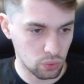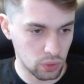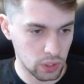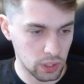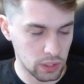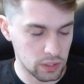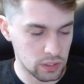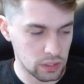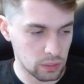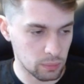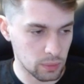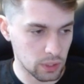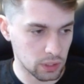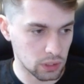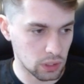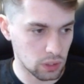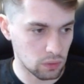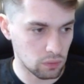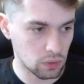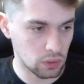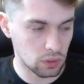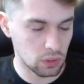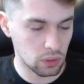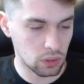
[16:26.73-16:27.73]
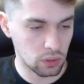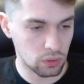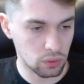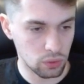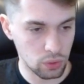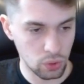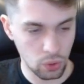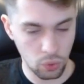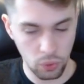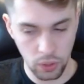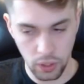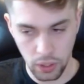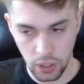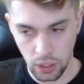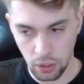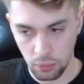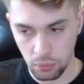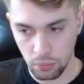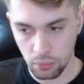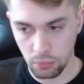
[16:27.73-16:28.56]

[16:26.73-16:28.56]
get some activity and draw a game.